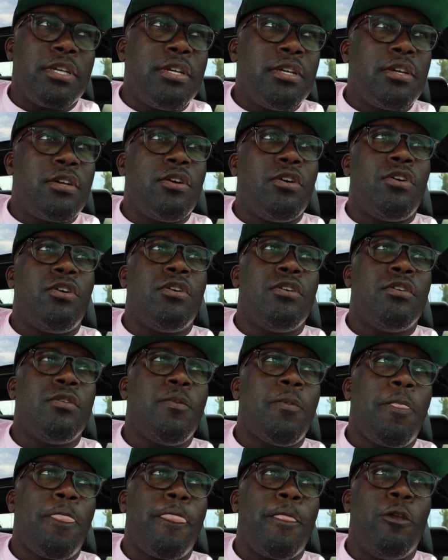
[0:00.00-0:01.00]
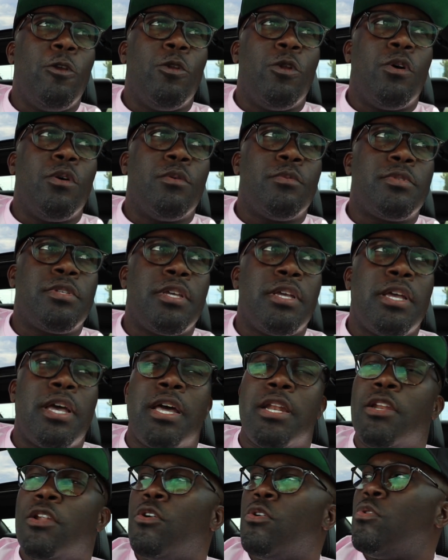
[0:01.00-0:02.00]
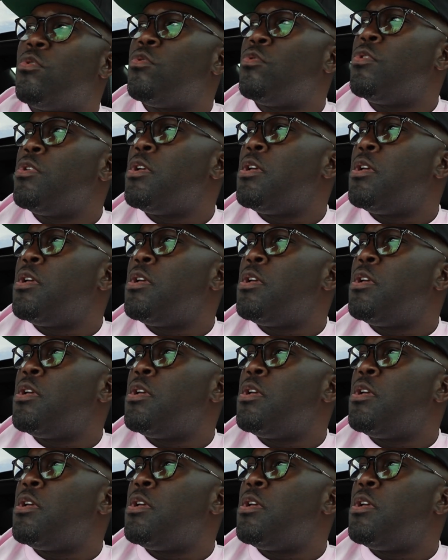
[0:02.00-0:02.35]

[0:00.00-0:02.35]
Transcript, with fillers: good car. You know what I'm saying? I know